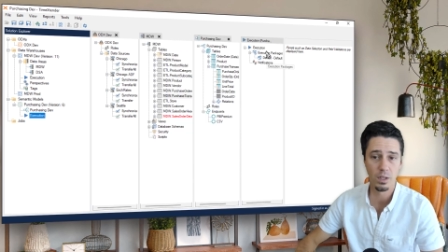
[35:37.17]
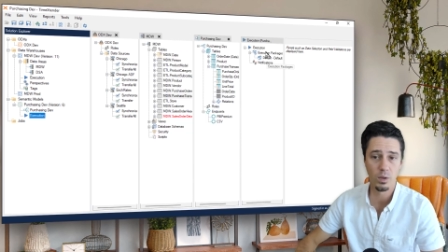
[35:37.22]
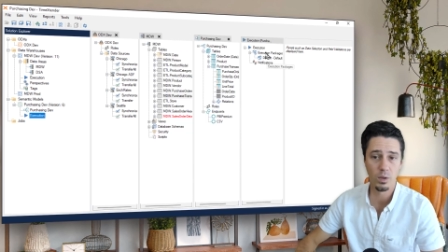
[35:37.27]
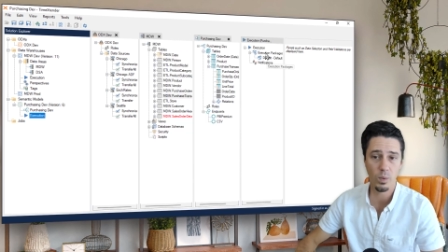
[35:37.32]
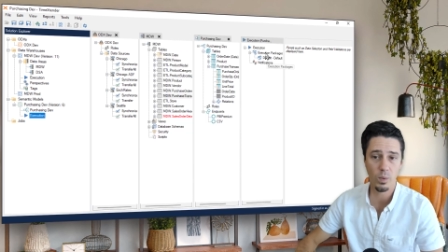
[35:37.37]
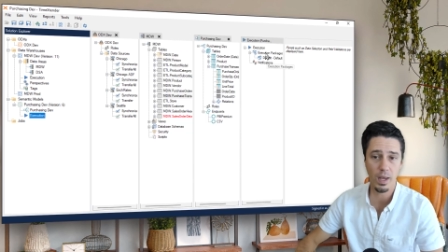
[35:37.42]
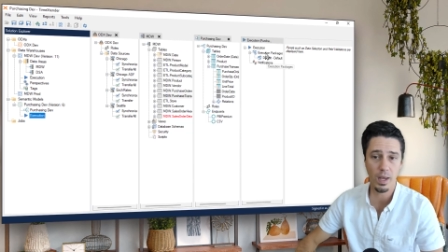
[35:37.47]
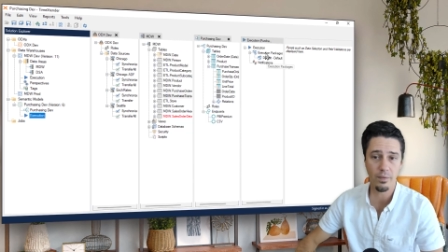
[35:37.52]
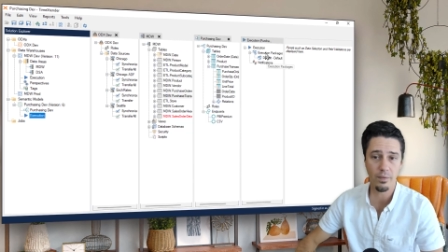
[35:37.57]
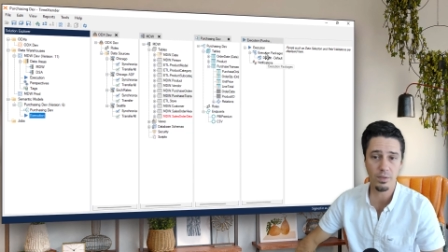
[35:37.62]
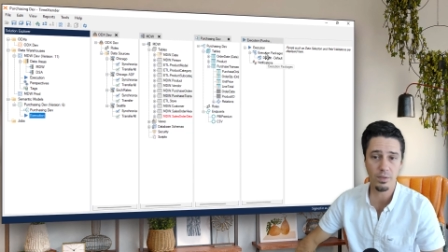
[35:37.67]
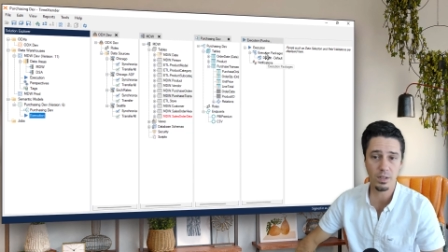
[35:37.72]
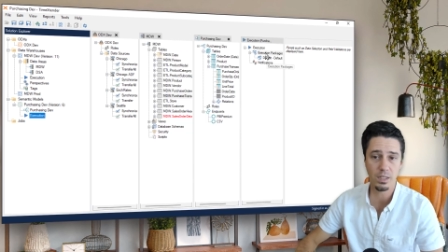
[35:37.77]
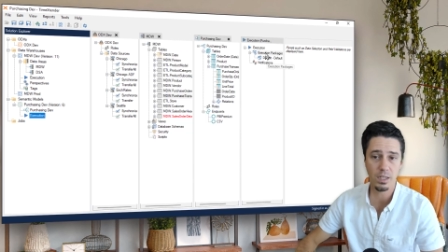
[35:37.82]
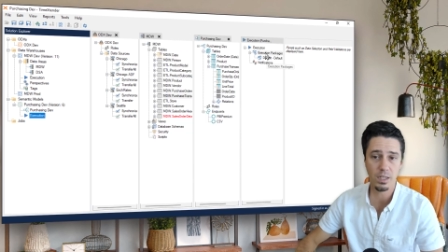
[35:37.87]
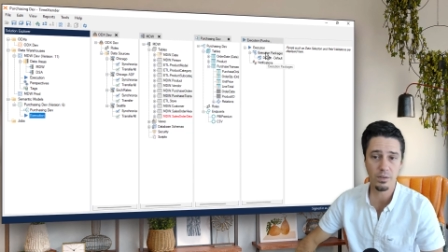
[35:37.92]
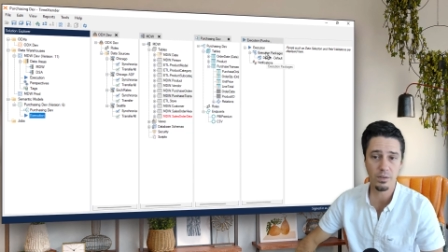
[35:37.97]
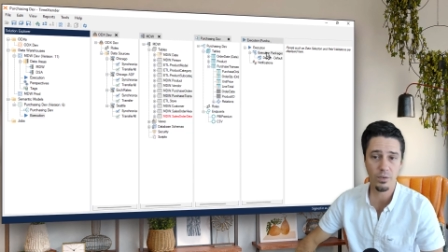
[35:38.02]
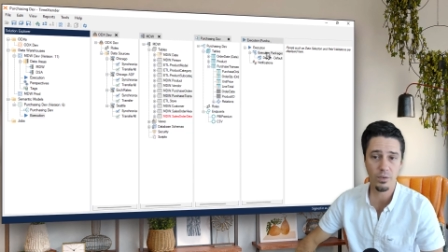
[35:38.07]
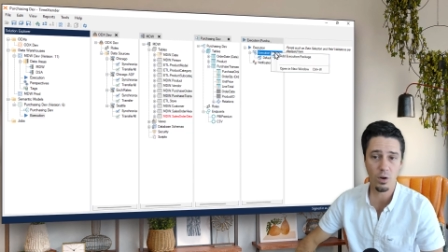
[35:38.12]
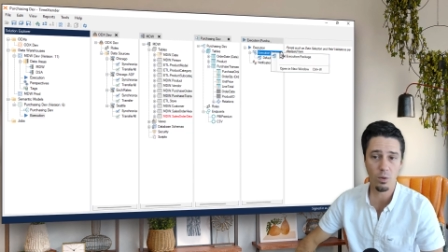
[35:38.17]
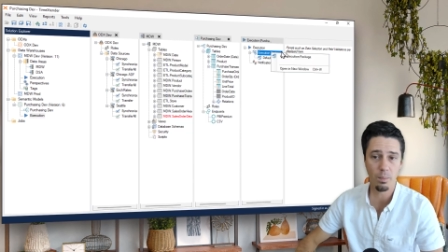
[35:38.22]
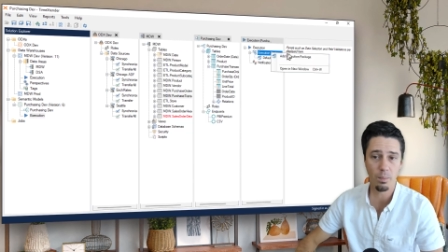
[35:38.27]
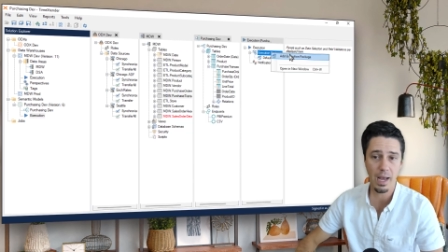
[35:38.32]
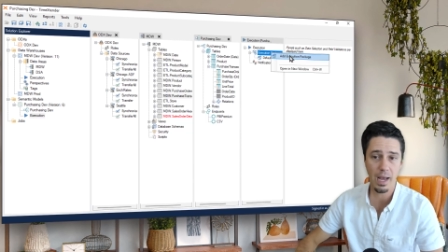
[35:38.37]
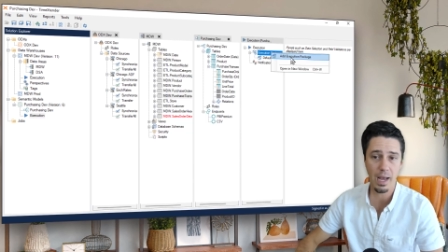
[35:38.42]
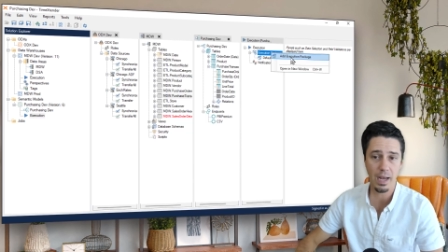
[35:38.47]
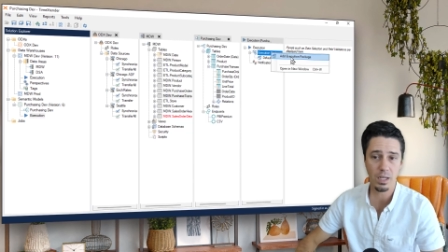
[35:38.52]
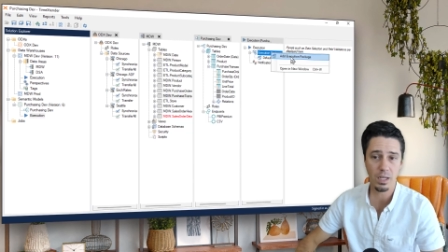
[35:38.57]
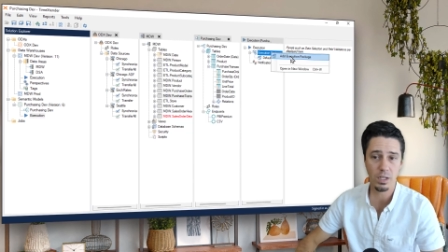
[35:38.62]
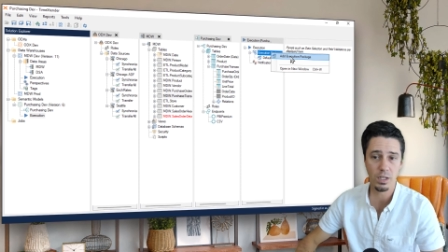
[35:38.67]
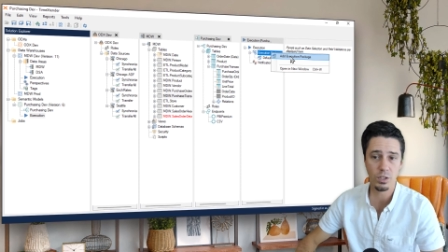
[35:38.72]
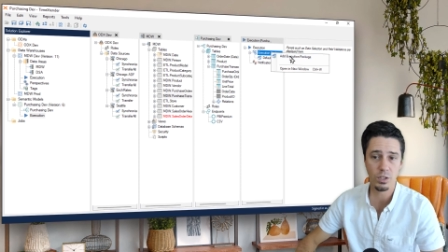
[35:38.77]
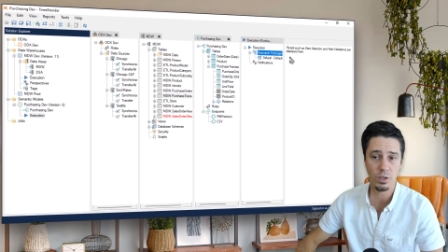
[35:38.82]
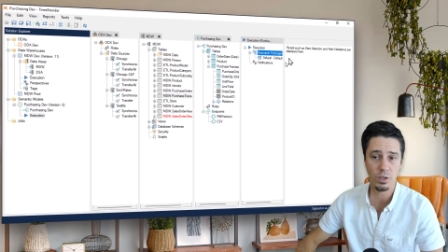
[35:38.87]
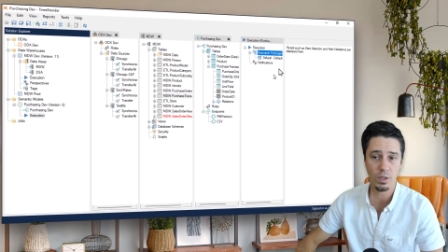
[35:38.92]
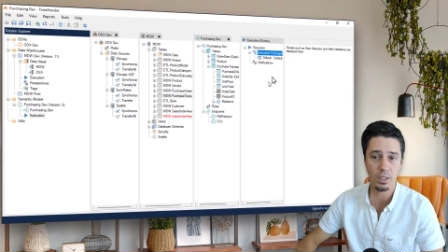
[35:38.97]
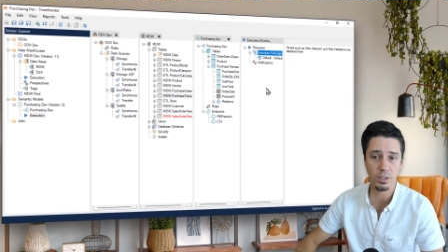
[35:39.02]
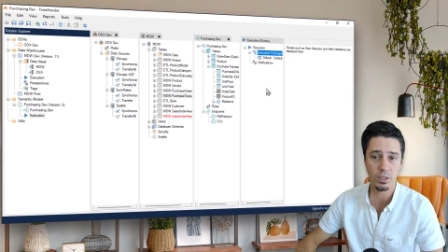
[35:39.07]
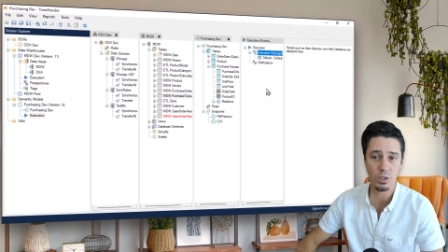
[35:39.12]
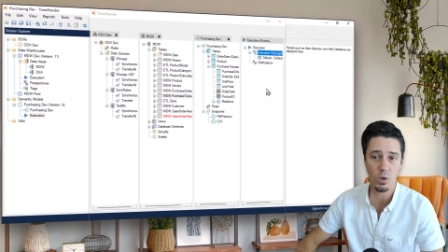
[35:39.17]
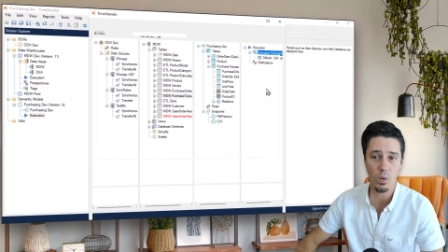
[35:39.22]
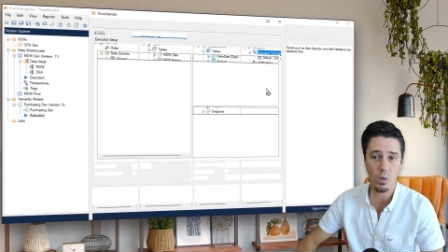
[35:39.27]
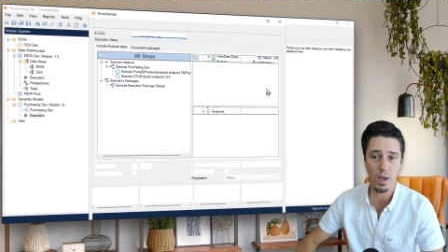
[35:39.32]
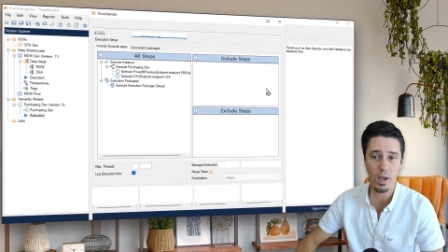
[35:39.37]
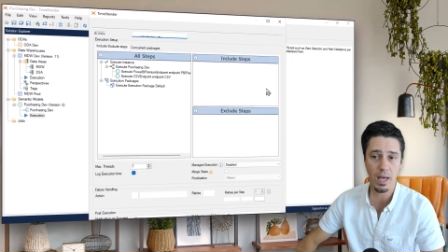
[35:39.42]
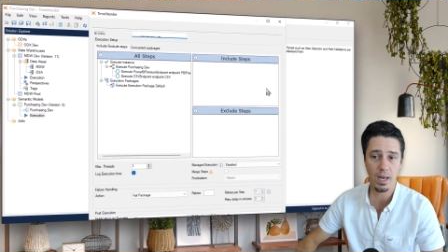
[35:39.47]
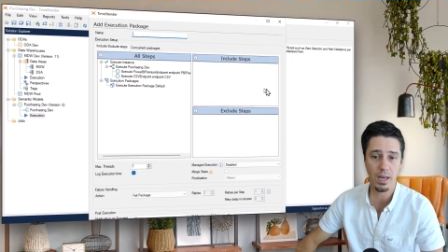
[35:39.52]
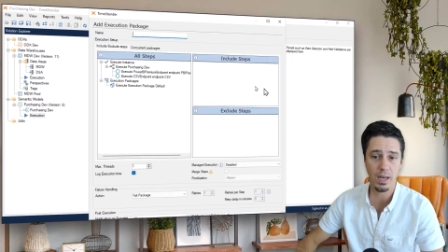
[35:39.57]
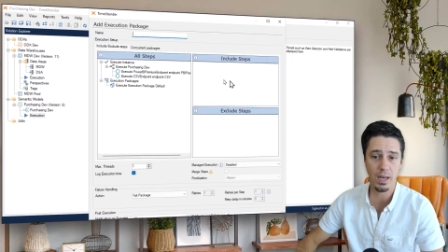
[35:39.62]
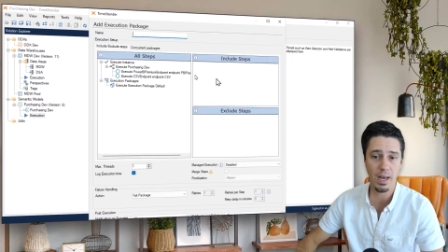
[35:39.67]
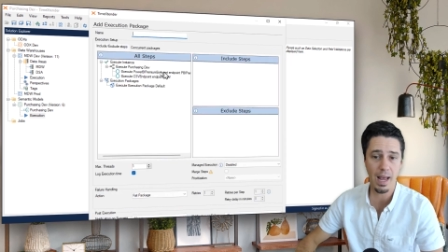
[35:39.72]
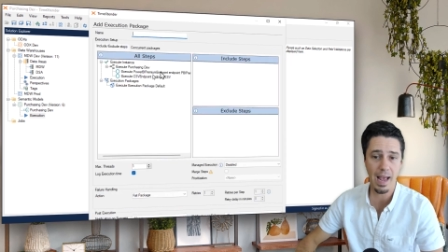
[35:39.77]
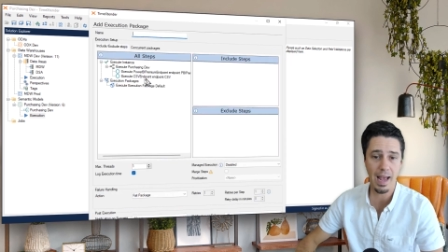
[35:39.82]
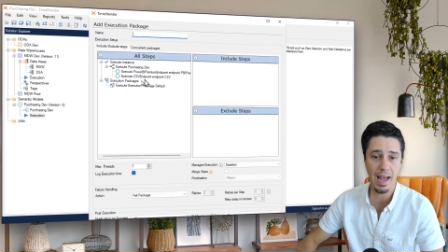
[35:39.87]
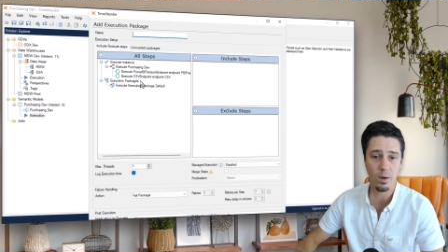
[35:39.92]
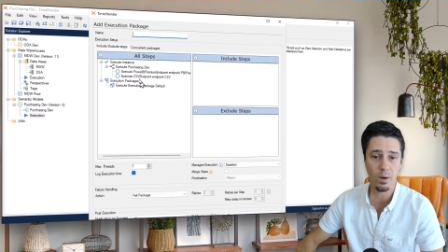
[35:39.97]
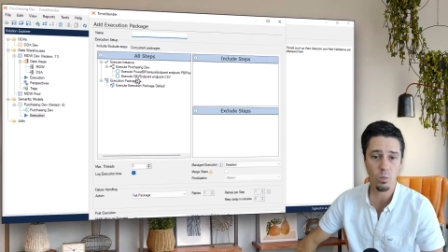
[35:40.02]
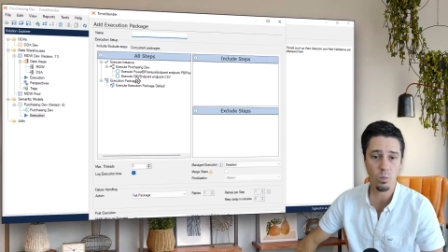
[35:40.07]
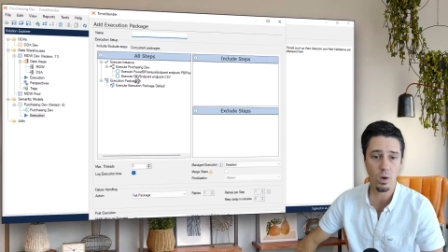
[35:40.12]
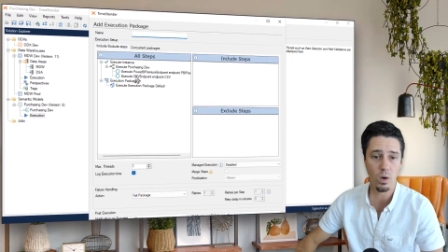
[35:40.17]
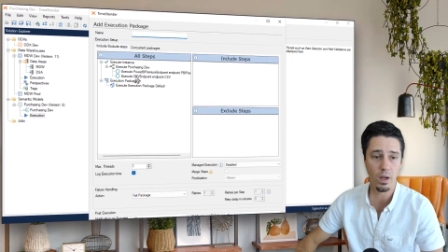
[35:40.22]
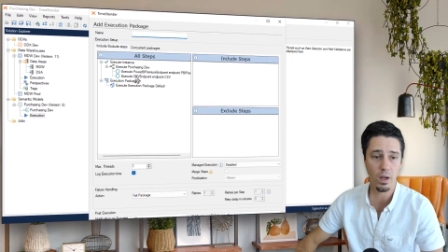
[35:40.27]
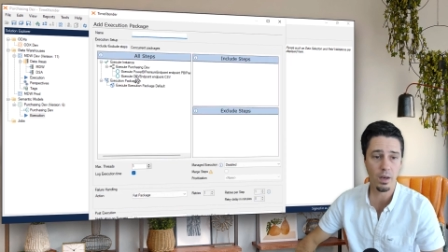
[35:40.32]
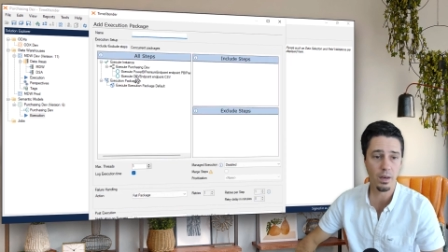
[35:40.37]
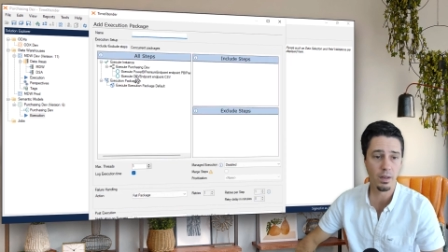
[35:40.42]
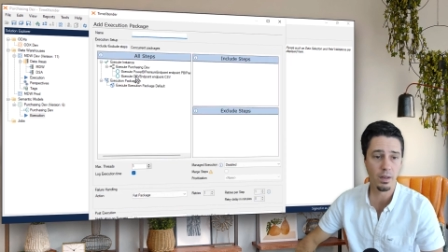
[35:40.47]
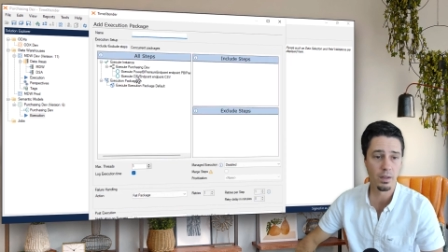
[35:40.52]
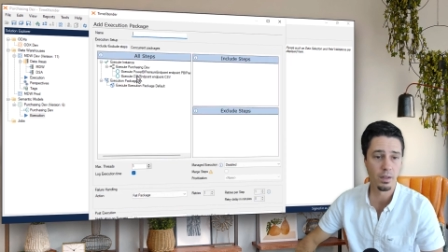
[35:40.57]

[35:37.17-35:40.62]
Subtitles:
We have the default package. Let's go ahead and add one.